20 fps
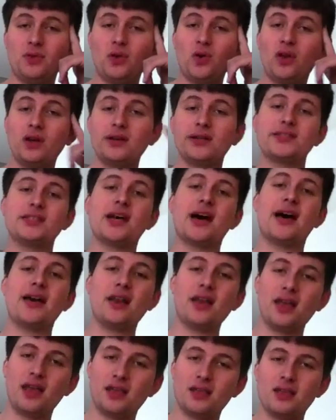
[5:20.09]
you can
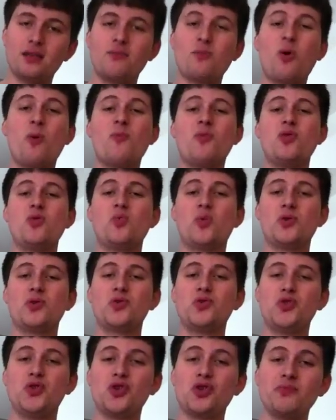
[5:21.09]
decide in the moment what
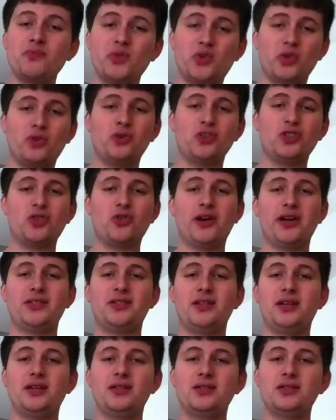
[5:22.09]
your musical
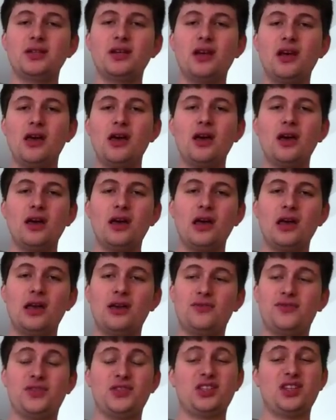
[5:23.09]
choice is.
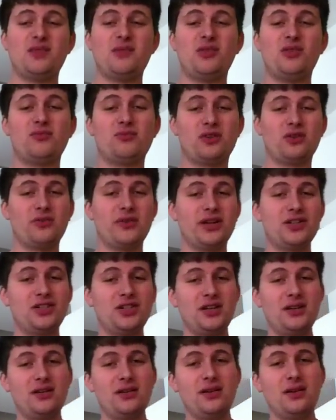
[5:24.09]
If it's going to be a little more
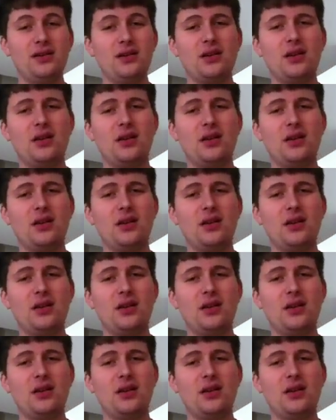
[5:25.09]
rigid,